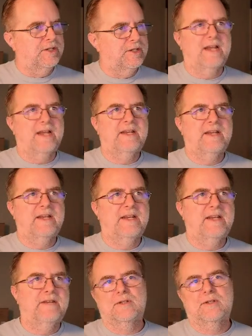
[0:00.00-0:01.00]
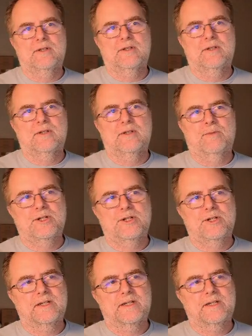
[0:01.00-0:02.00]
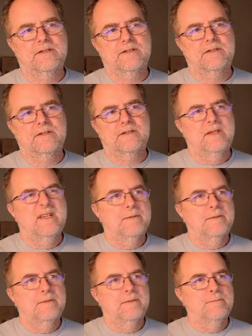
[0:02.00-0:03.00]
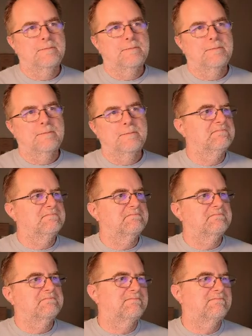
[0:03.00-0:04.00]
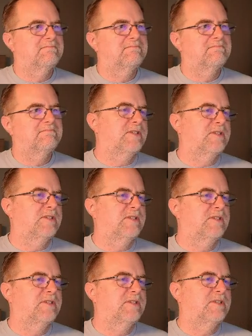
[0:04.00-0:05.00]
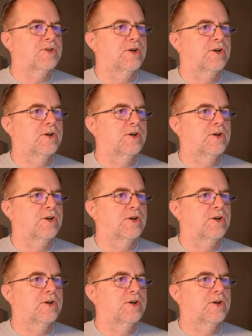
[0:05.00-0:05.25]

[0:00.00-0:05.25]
But, you know, in terms of being immensely useful